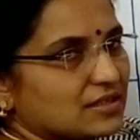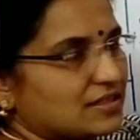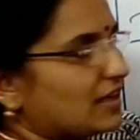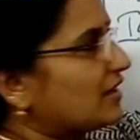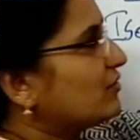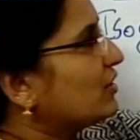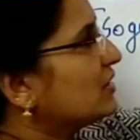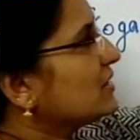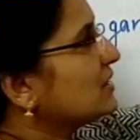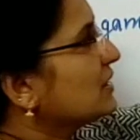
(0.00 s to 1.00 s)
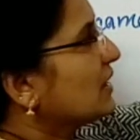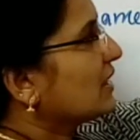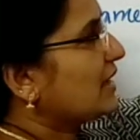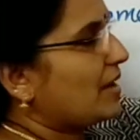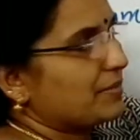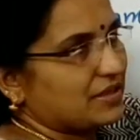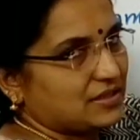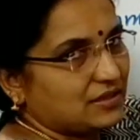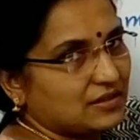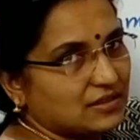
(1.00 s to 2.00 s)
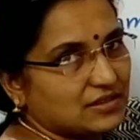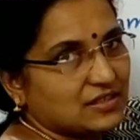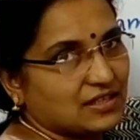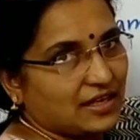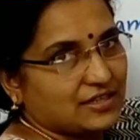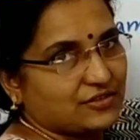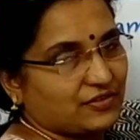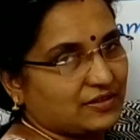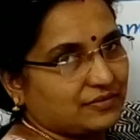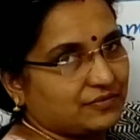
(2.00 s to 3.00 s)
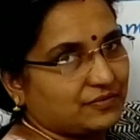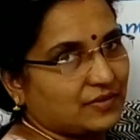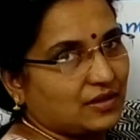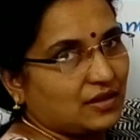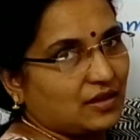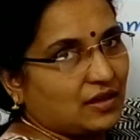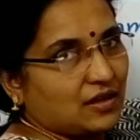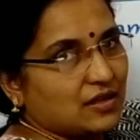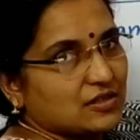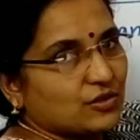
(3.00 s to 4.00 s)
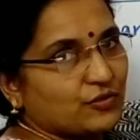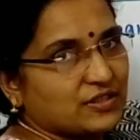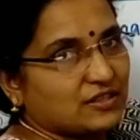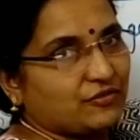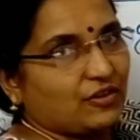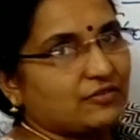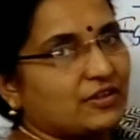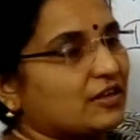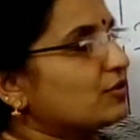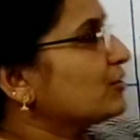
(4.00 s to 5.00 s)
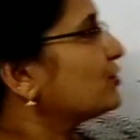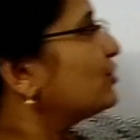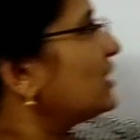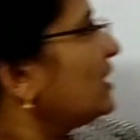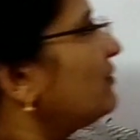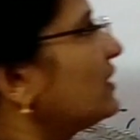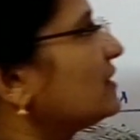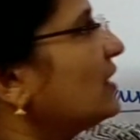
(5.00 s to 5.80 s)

second one is gamete transfer. So, first of all, we are going to deal with